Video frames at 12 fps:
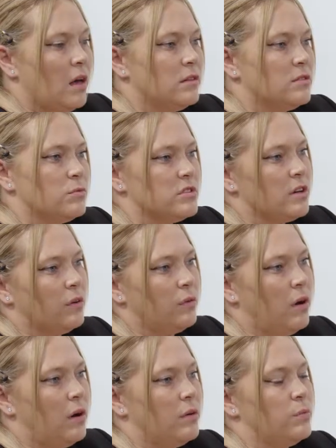And also
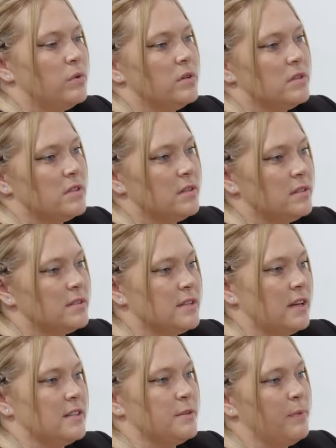I would
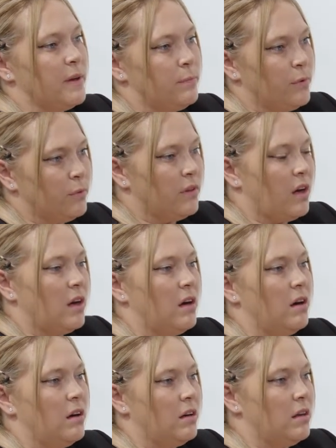say to me
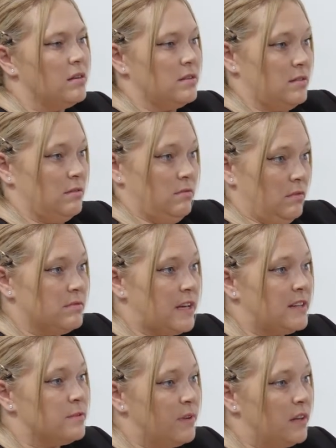
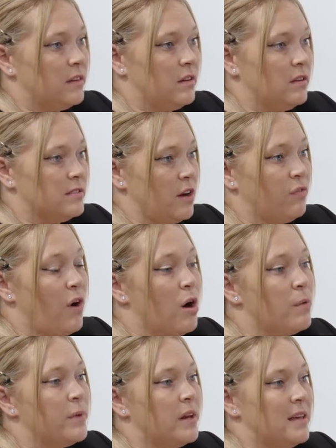that
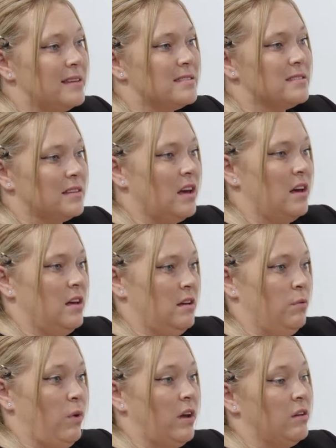self-harming is
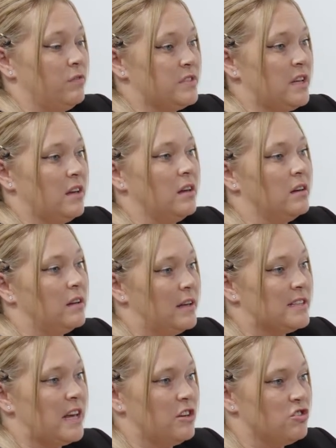a way of seeking
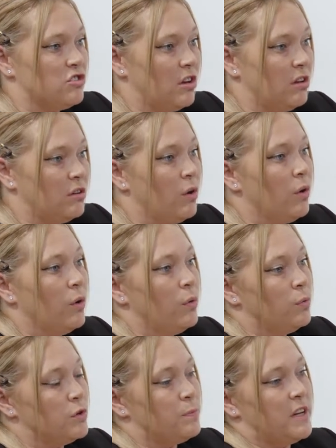attention
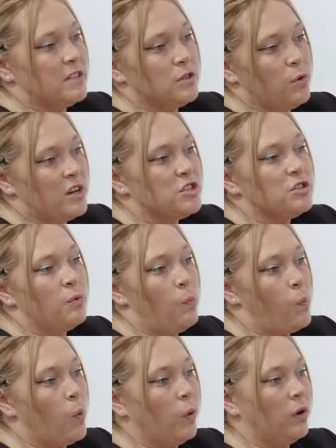would be to
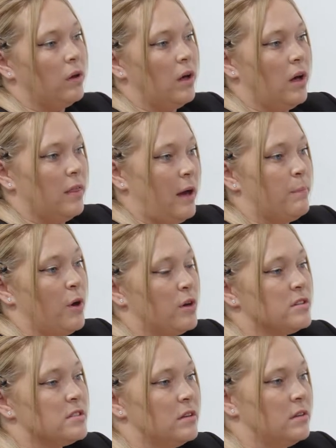question what that
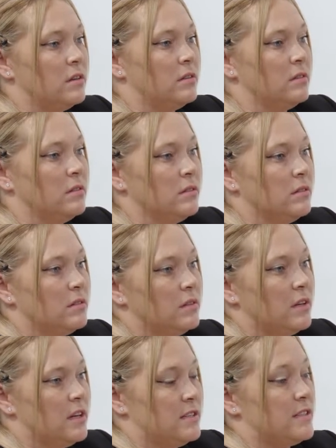person
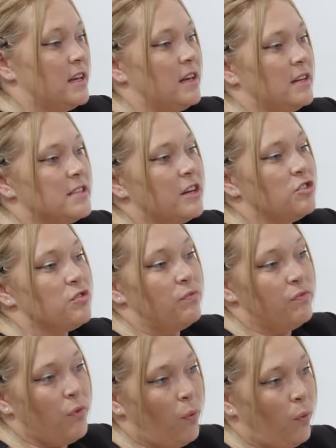is seeking
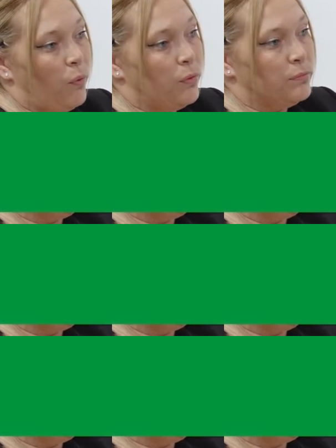attention for.